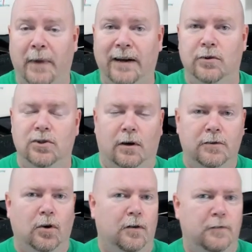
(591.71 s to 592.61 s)

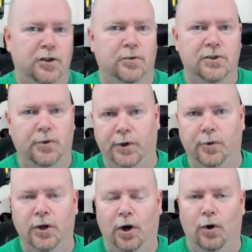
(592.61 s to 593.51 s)
Microsoft called Visual
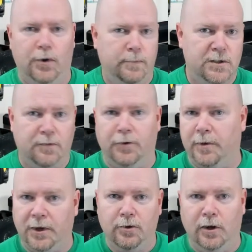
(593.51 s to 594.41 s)
Studio Code. It's a
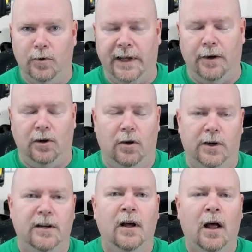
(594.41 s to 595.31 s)
freebie, you can go
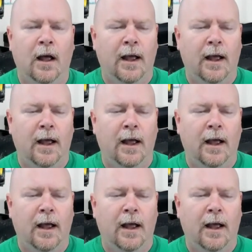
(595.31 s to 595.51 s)
download it.